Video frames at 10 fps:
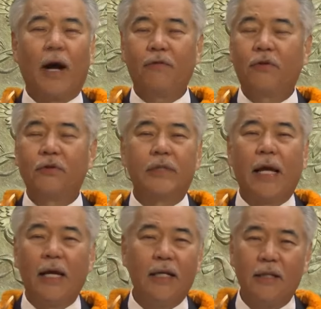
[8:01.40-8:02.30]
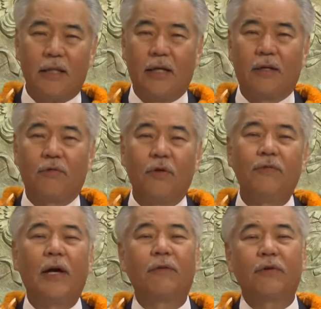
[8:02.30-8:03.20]
rivals anything
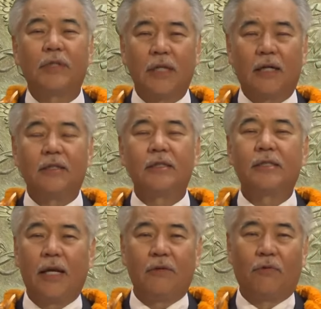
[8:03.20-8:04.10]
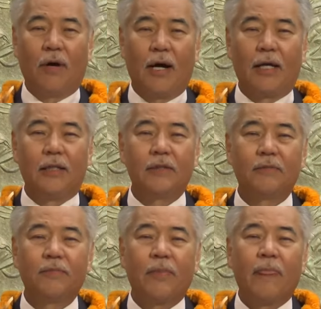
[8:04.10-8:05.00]
we've ever done statewide.
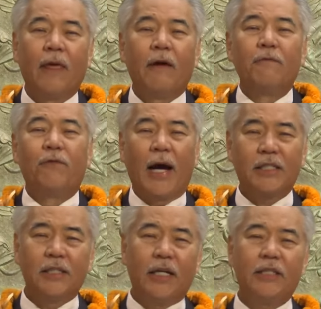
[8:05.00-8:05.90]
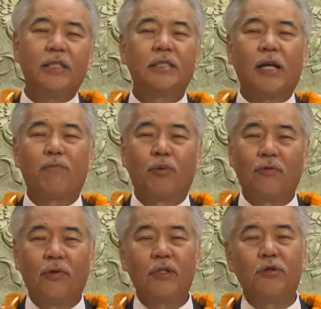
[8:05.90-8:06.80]
Vaccinations have
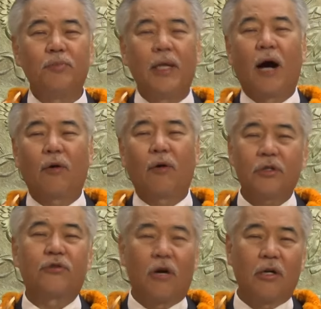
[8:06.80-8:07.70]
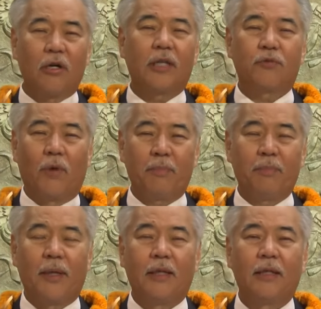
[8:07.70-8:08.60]
proven to be our strongest
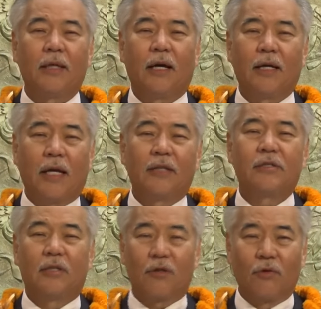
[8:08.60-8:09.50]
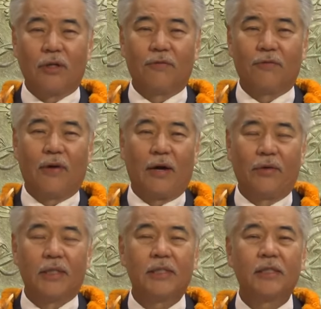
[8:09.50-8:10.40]
weapon against the
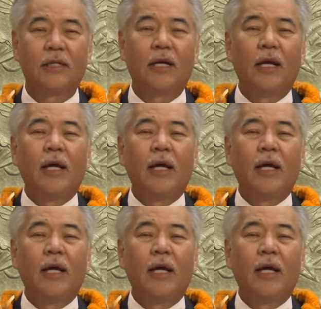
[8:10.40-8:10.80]
coronavirus.